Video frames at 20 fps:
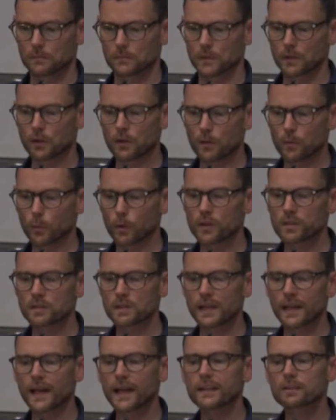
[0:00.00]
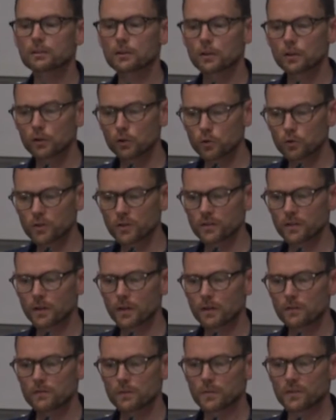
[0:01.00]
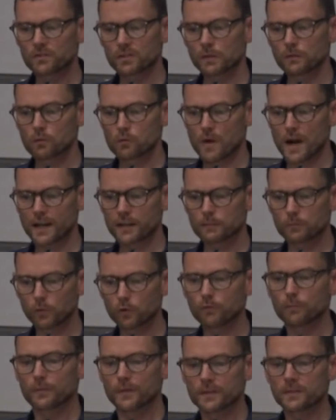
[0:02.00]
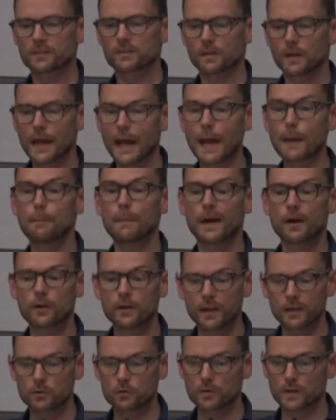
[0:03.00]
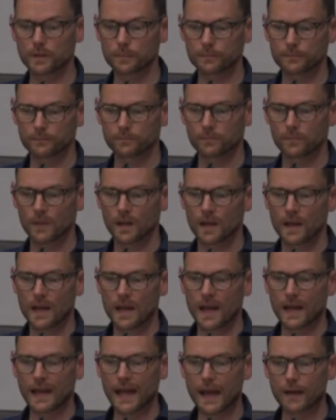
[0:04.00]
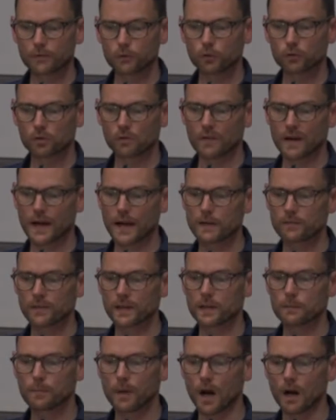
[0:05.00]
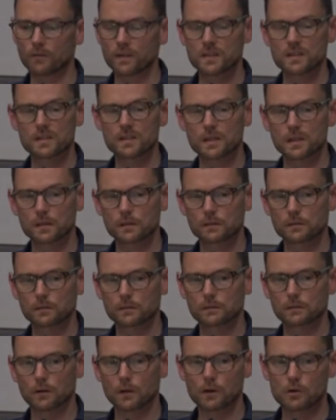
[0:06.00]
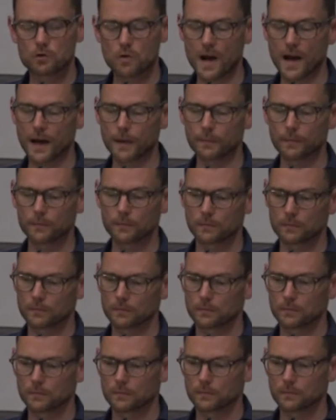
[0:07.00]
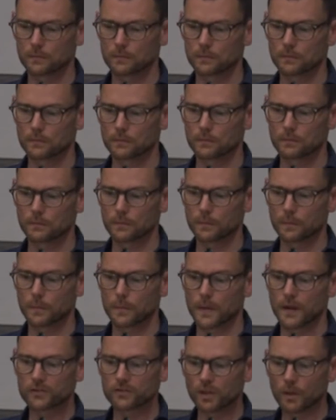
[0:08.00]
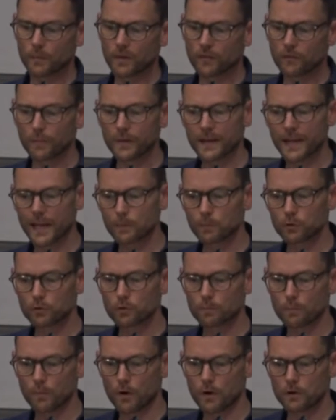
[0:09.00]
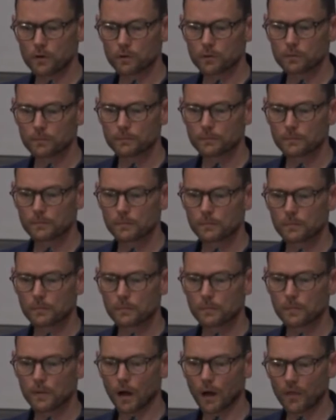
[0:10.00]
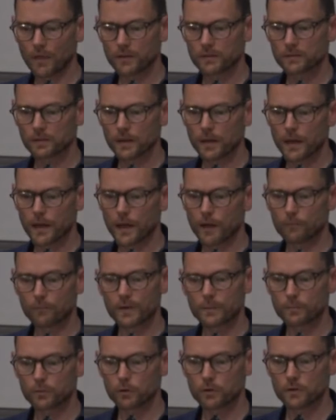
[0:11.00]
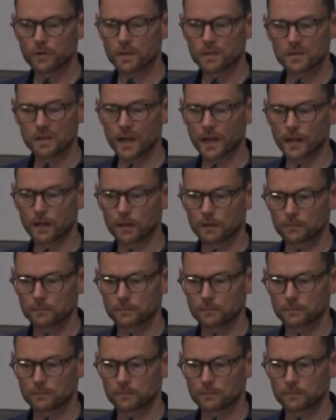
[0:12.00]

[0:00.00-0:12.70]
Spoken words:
In other words, they are excluded from the civil rights movement's American dream and have to survive in poverty or crime. Some have been able to borrow, others have been put in jail.